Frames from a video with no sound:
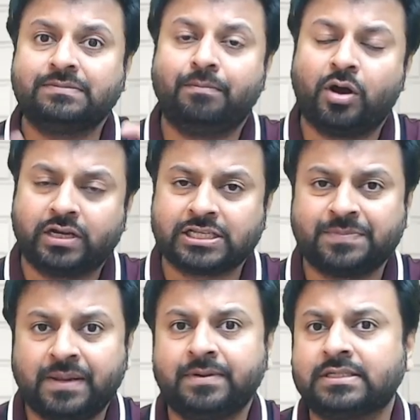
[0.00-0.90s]
mock test
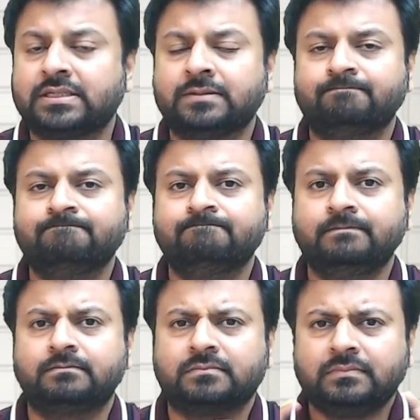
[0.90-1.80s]
papers,
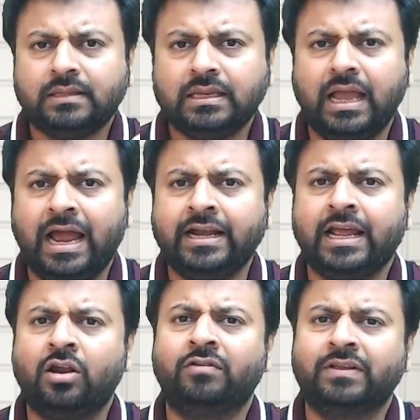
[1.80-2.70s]
and
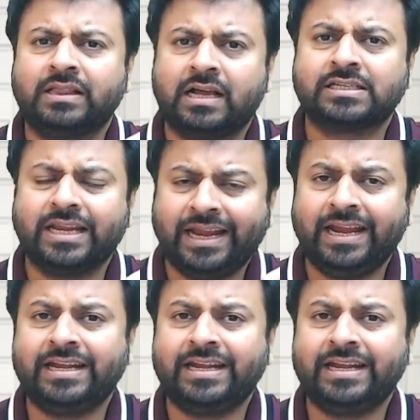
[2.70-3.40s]
along with last 8